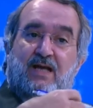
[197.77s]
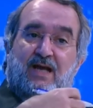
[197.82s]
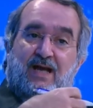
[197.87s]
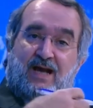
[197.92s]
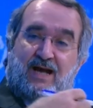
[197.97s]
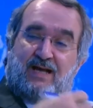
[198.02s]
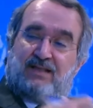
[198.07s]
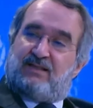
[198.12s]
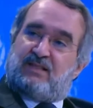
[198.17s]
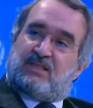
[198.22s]

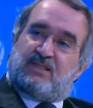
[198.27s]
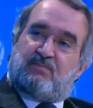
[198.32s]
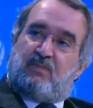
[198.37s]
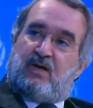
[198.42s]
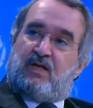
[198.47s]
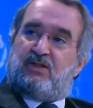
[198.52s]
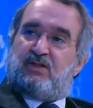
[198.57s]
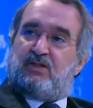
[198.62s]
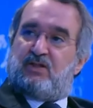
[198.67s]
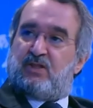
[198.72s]
and
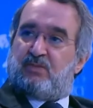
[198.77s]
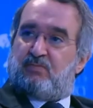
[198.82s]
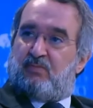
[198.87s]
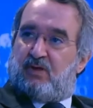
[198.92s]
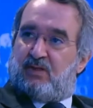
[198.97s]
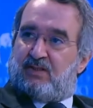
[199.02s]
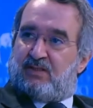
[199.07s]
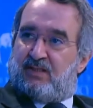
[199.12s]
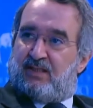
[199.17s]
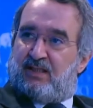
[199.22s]
expansionist
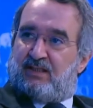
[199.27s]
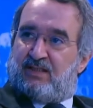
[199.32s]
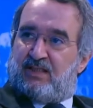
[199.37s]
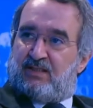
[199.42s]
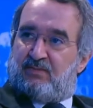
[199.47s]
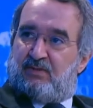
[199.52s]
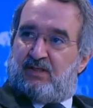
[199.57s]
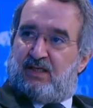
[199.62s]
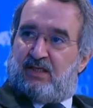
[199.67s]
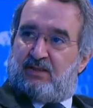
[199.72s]
policy that has
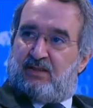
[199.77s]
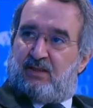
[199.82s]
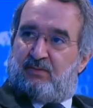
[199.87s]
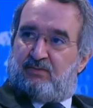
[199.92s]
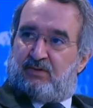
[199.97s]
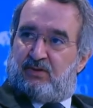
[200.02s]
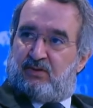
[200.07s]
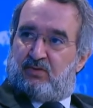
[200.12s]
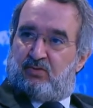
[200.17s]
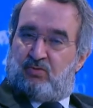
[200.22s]
been
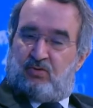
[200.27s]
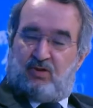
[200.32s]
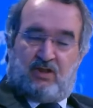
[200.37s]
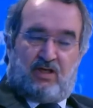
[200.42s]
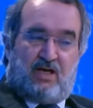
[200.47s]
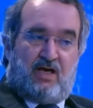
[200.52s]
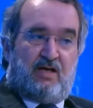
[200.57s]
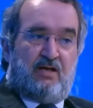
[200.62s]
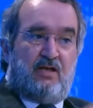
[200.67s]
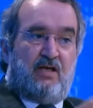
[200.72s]
adopted to
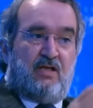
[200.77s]
Iran.